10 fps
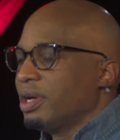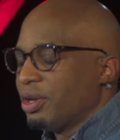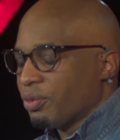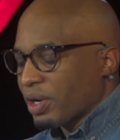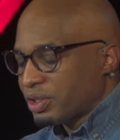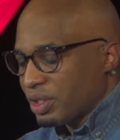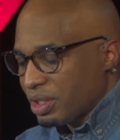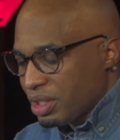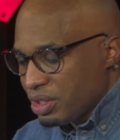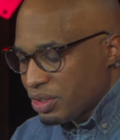and the rest of
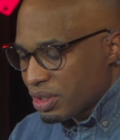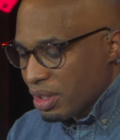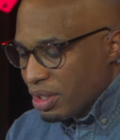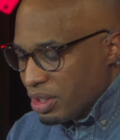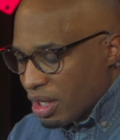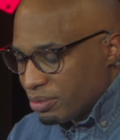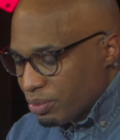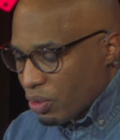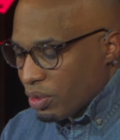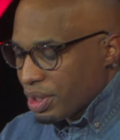these young
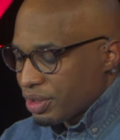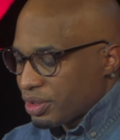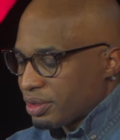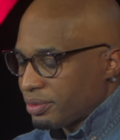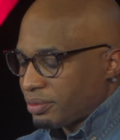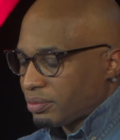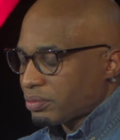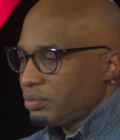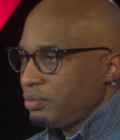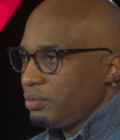boys.
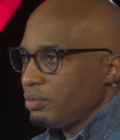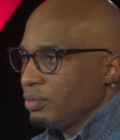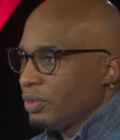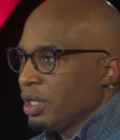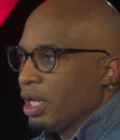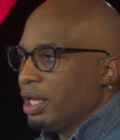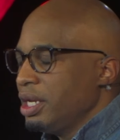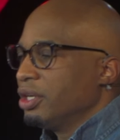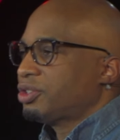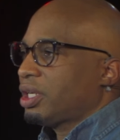And
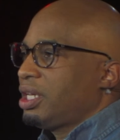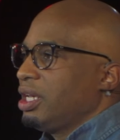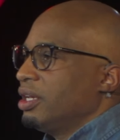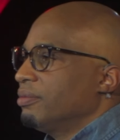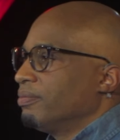here's the key,